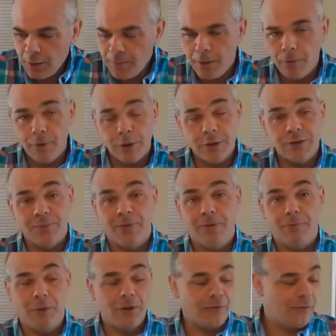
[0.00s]
But what are some of
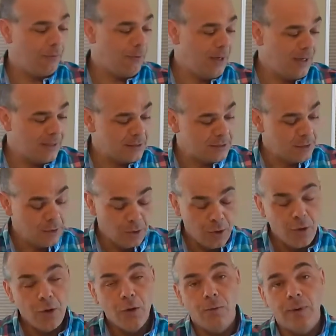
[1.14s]
the wonderful wines?
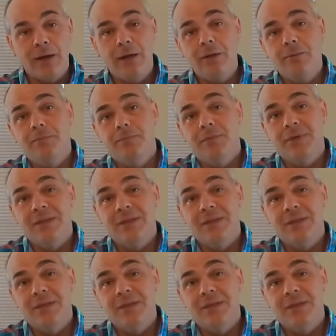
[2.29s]
Well,